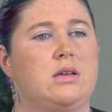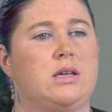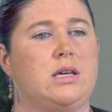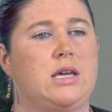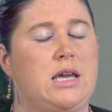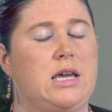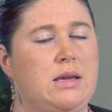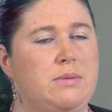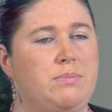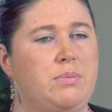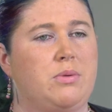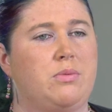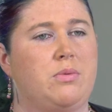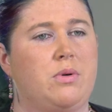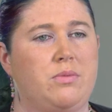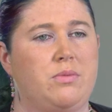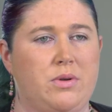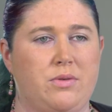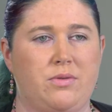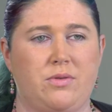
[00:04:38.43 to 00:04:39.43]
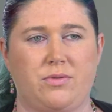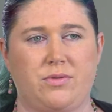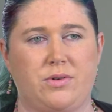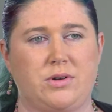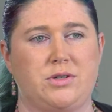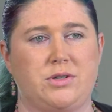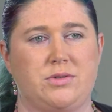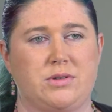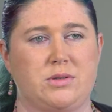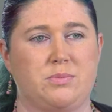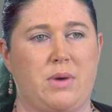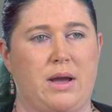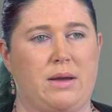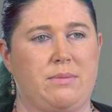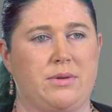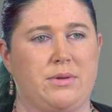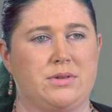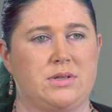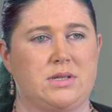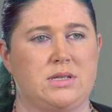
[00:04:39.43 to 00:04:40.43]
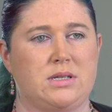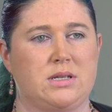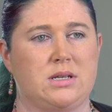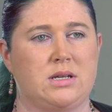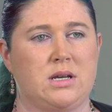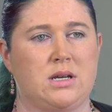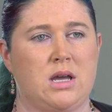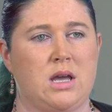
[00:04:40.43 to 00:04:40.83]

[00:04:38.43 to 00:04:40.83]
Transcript: keep what we refer to as Bibles.